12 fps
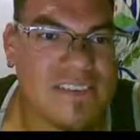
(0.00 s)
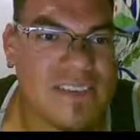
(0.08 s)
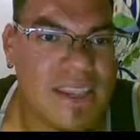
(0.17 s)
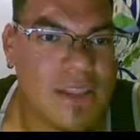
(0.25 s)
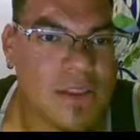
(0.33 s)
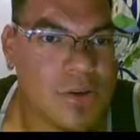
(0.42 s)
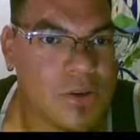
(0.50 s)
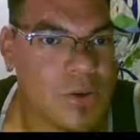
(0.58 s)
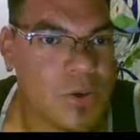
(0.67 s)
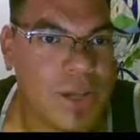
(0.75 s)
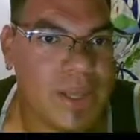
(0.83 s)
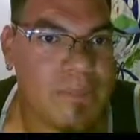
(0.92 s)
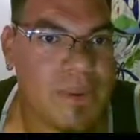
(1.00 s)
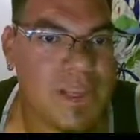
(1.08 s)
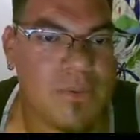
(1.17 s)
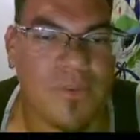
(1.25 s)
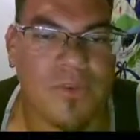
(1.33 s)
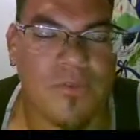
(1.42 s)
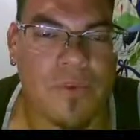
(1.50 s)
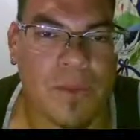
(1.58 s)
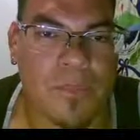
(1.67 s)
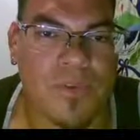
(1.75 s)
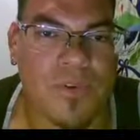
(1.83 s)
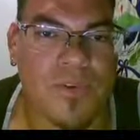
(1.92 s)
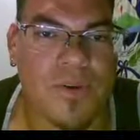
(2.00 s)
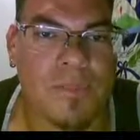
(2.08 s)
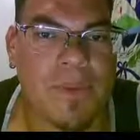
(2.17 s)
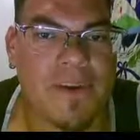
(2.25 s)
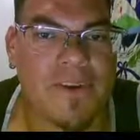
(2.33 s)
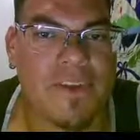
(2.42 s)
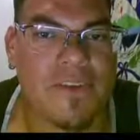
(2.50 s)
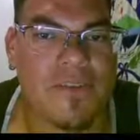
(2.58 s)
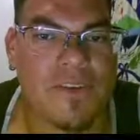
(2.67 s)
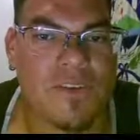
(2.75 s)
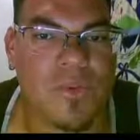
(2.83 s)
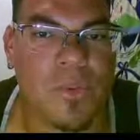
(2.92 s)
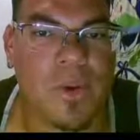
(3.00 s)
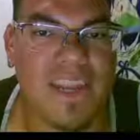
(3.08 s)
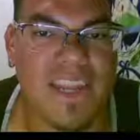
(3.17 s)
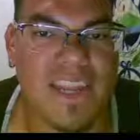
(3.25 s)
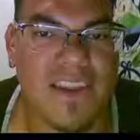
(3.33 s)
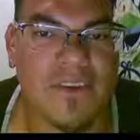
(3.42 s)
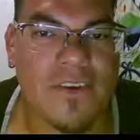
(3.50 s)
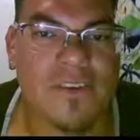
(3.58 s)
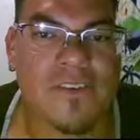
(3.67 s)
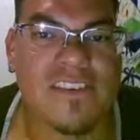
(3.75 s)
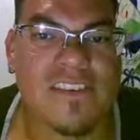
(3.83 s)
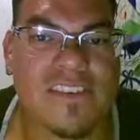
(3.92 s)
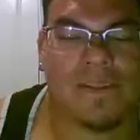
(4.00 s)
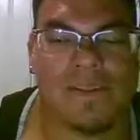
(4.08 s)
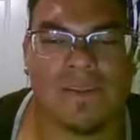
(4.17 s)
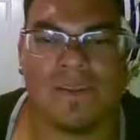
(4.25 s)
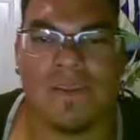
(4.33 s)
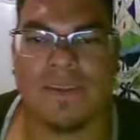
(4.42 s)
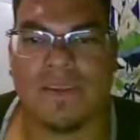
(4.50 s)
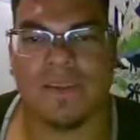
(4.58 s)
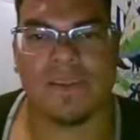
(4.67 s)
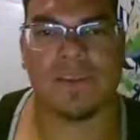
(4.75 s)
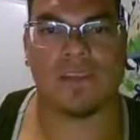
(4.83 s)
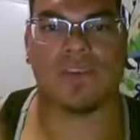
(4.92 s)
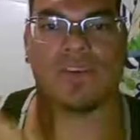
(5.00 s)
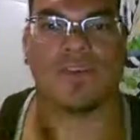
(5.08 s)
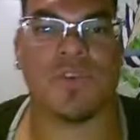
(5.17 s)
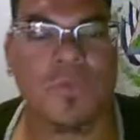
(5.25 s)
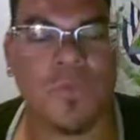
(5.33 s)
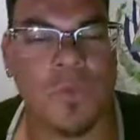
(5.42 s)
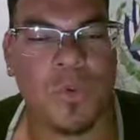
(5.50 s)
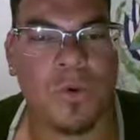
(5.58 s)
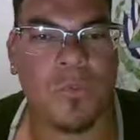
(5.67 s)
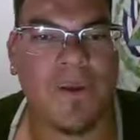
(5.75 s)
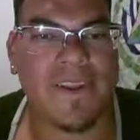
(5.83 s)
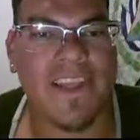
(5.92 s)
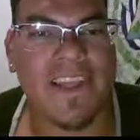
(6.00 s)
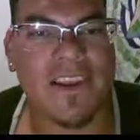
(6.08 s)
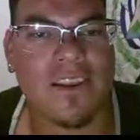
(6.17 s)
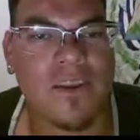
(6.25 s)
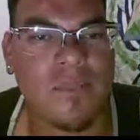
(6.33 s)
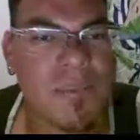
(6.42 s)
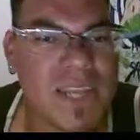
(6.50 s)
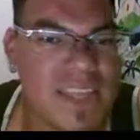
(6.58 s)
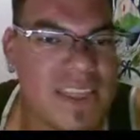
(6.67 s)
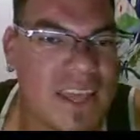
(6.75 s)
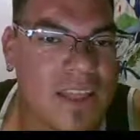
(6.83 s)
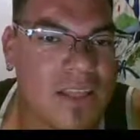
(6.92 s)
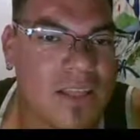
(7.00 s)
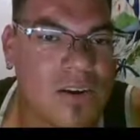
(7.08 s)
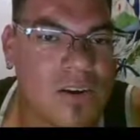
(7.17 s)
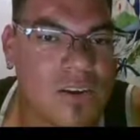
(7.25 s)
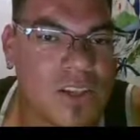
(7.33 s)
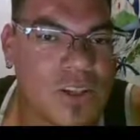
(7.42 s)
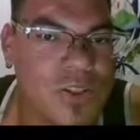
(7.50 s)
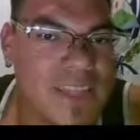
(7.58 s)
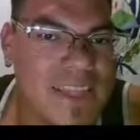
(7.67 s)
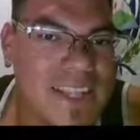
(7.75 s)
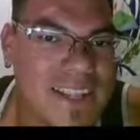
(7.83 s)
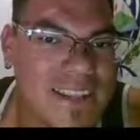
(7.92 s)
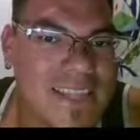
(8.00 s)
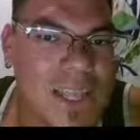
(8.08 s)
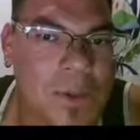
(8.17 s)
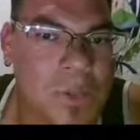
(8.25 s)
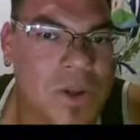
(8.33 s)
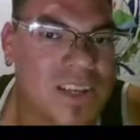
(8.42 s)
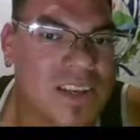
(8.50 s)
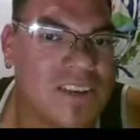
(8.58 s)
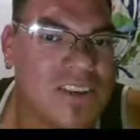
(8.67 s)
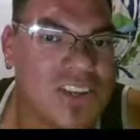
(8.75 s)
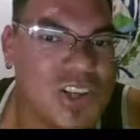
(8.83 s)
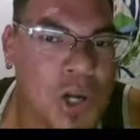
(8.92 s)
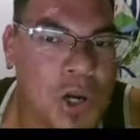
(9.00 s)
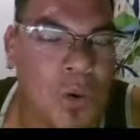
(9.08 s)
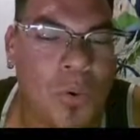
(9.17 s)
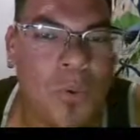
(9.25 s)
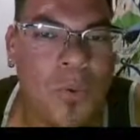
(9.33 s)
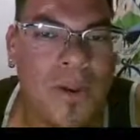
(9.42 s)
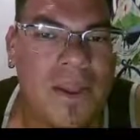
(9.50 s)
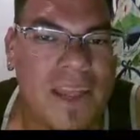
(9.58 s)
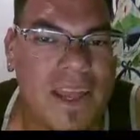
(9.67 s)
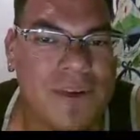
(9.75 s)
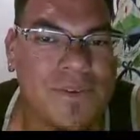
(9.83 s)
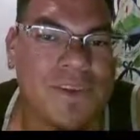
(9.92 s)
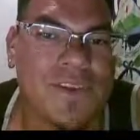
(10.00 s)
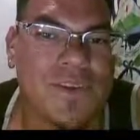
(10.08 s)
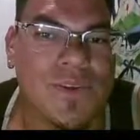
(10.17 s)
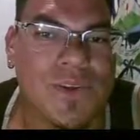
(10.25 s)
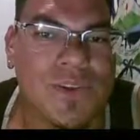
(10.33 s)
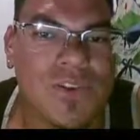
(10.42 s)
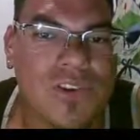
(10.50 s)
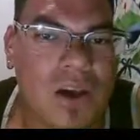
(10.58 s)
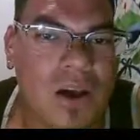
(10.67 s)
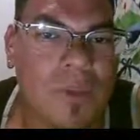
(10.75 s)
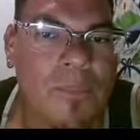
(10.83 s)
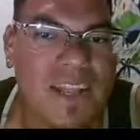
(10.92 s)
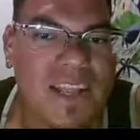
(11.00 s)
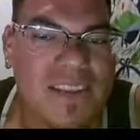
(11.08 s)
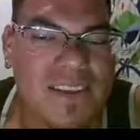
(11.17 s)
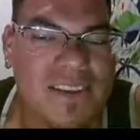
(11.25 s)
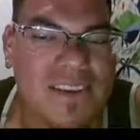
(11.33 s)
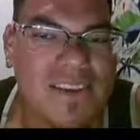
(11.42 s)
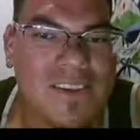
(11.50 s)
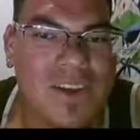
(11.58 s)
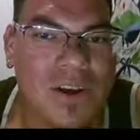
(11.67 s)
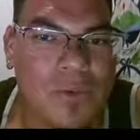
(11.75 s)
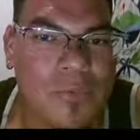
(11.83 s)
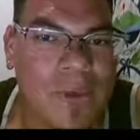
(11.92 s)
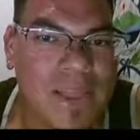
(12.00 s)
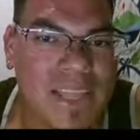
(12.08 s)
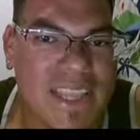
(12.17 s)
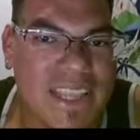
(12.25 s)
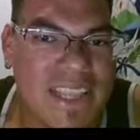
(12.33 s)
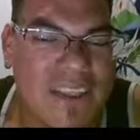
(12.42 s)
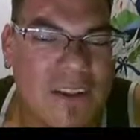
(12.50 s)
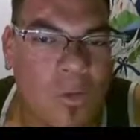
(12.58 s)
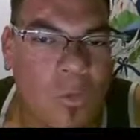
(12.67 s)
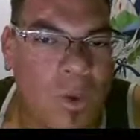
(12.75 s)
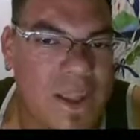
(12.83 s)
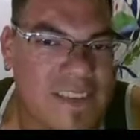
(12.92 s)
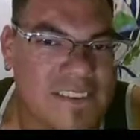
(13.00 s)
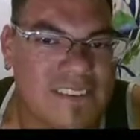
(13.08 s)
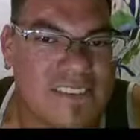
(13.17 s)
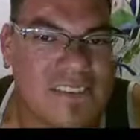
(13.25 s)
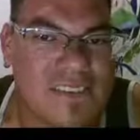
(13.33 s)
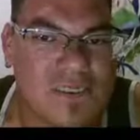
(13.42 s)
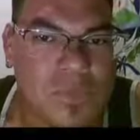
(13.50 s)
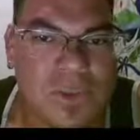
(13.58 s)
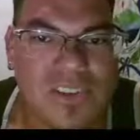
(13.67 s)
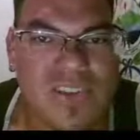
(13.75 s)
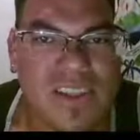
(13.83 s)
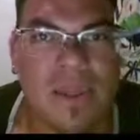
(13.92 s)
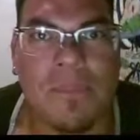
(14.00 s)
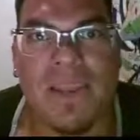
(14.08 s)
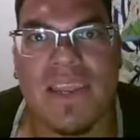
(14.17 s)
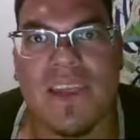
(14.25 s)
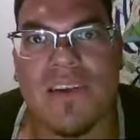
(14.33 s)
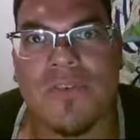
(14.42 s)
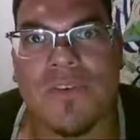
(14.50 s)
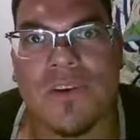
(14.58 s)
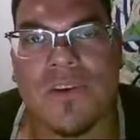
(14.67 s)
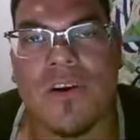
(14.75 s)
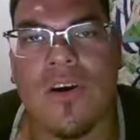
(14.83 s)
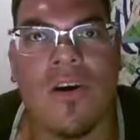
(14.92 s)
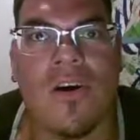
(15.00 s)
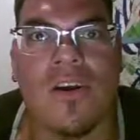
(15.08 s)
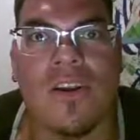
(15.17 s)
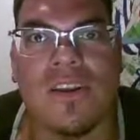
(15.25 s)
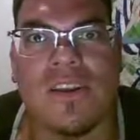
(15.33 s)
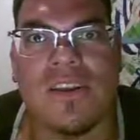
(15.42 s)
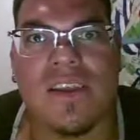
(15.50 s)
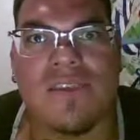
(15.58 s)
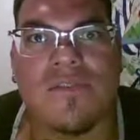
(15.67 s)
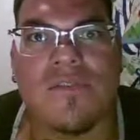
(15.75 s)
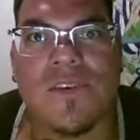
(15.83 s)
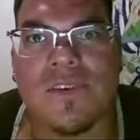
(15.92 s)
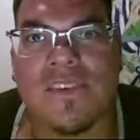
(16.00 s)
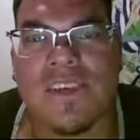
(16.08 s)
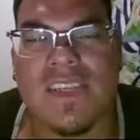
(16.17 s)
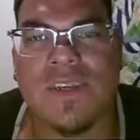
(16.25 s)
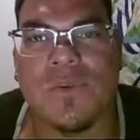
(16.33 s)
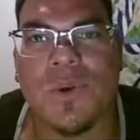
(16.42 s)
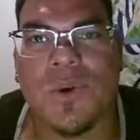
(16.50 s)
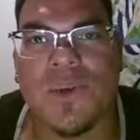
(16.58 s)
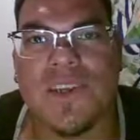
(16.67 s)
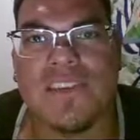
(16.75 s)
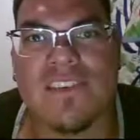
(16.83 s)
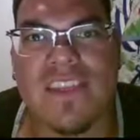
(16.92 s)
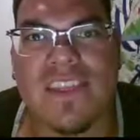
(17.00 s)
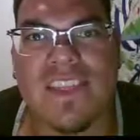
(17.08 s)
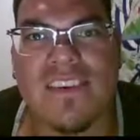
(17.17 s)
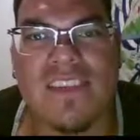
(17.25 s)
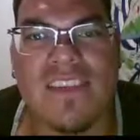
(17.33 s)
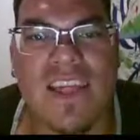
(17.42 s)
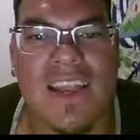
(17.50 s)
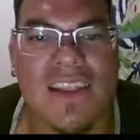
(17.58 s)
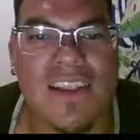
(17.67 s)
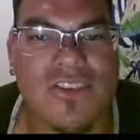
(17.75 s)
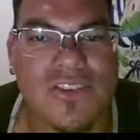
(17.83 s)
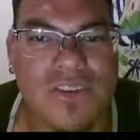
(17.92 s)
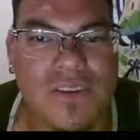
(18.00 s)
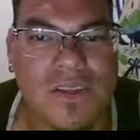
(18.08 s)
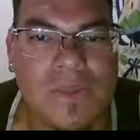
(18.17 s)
Taylor, who had been with Red Bull America for 20 years, you know, working at a company that long, you'd think they would know how to do their job and not really waste so much time and effort on diversity quotas and things of that nature.